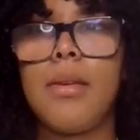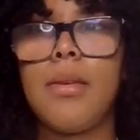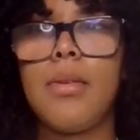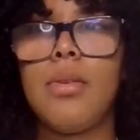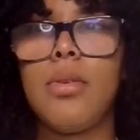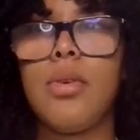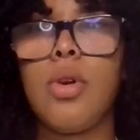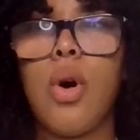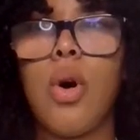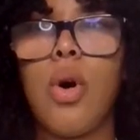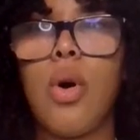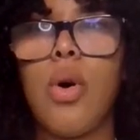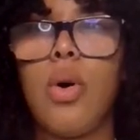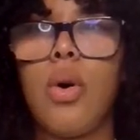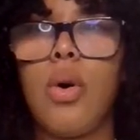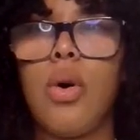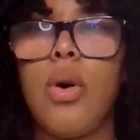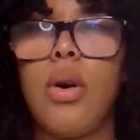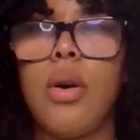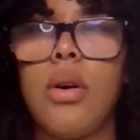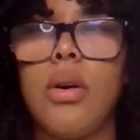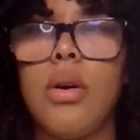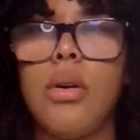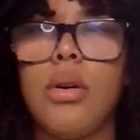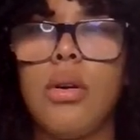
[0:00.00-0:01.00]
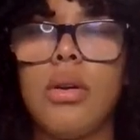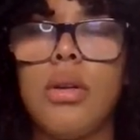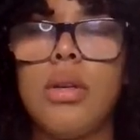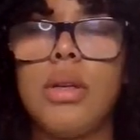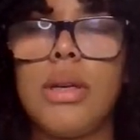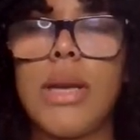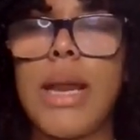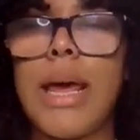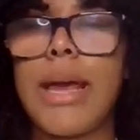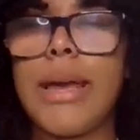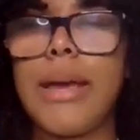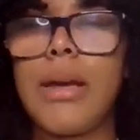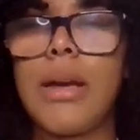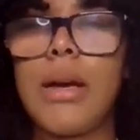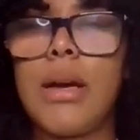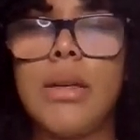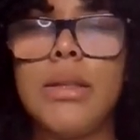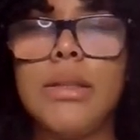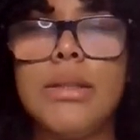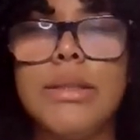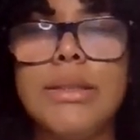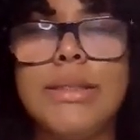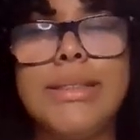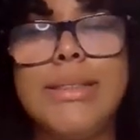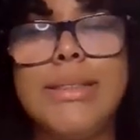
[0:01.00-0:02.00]
you know, like
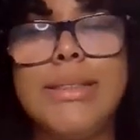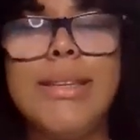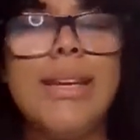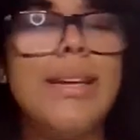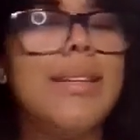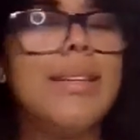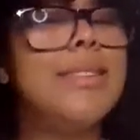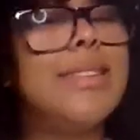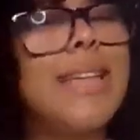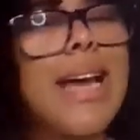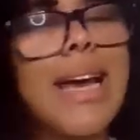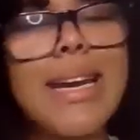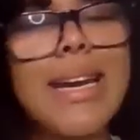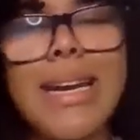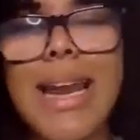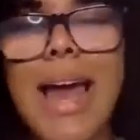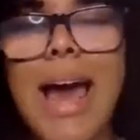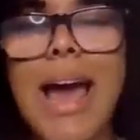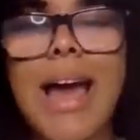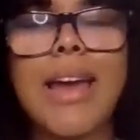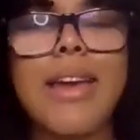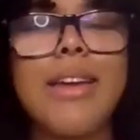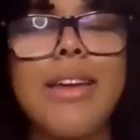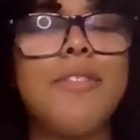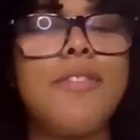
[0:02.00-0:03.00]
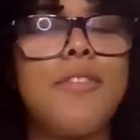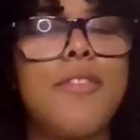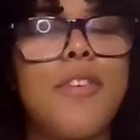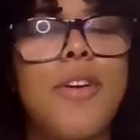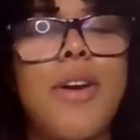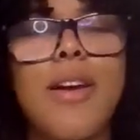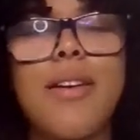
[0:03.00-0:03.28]
a deadline for